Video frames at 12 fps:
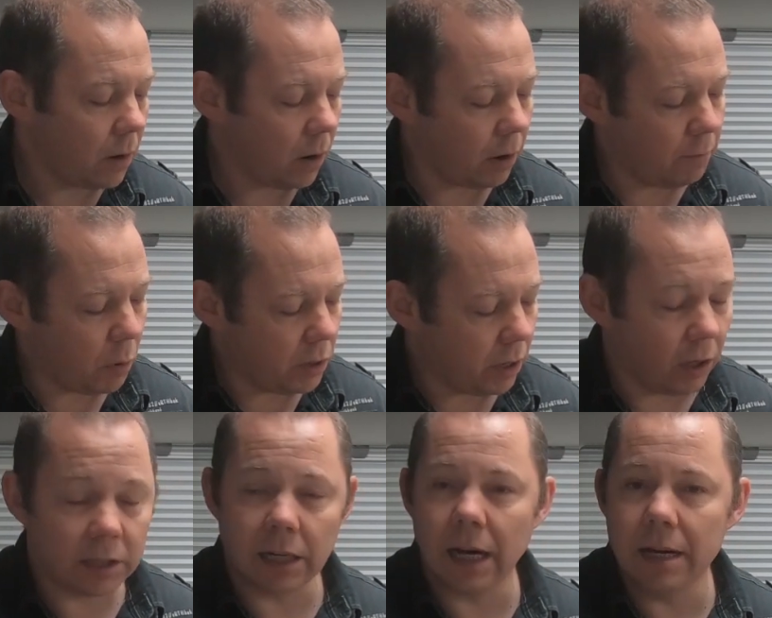I bought the
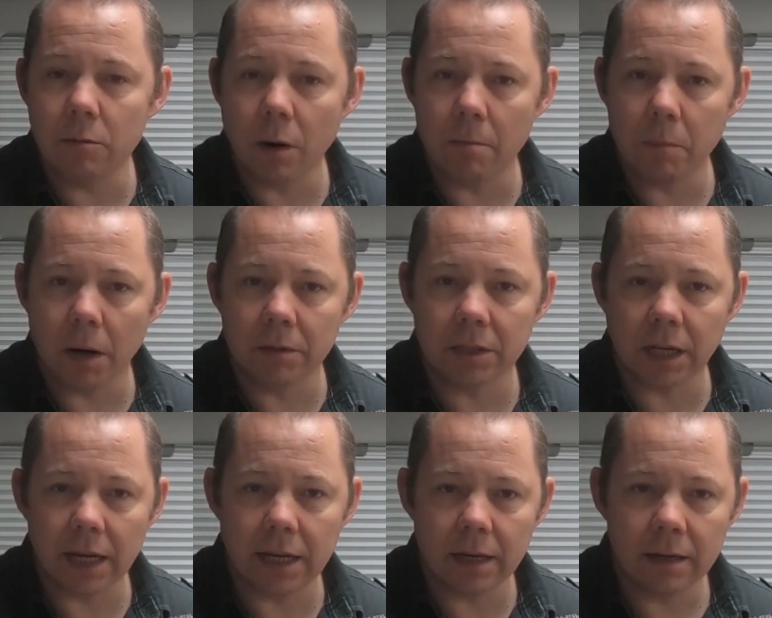isolated one by
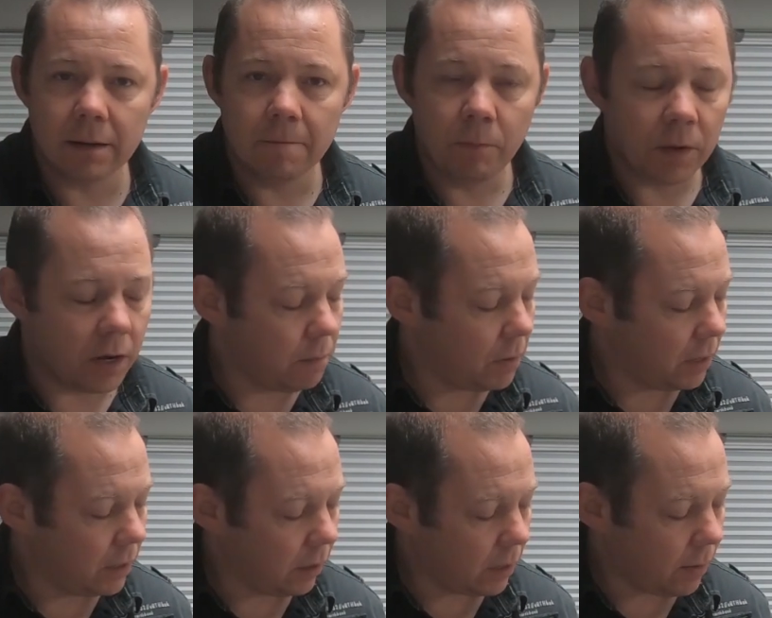mistake,
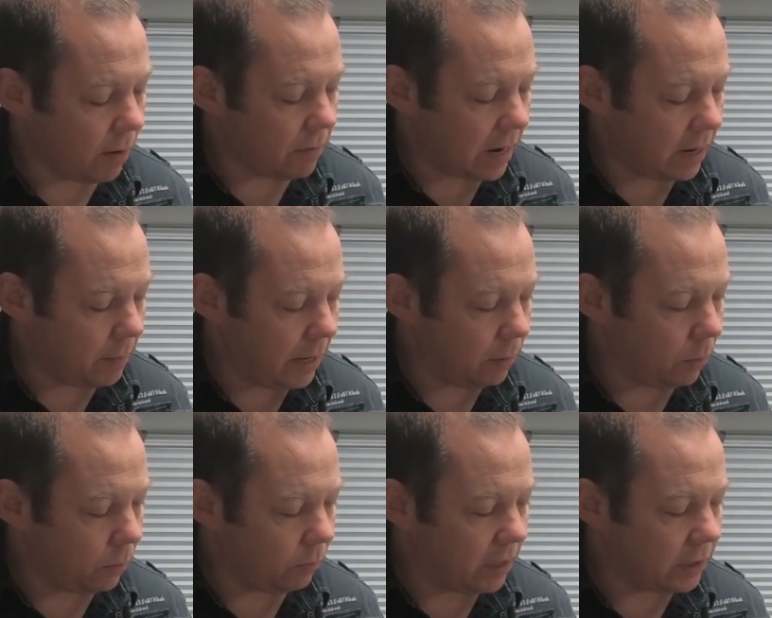and I'll go over that in a minute,
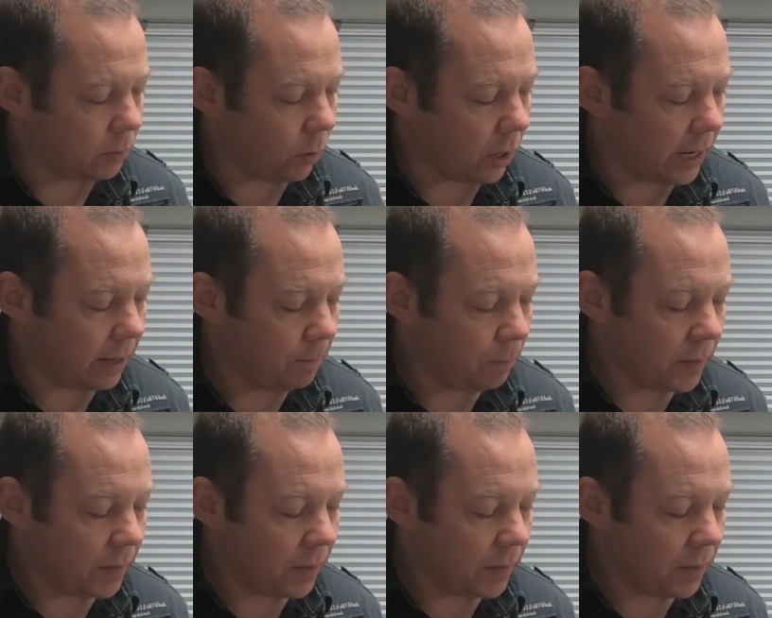reason why.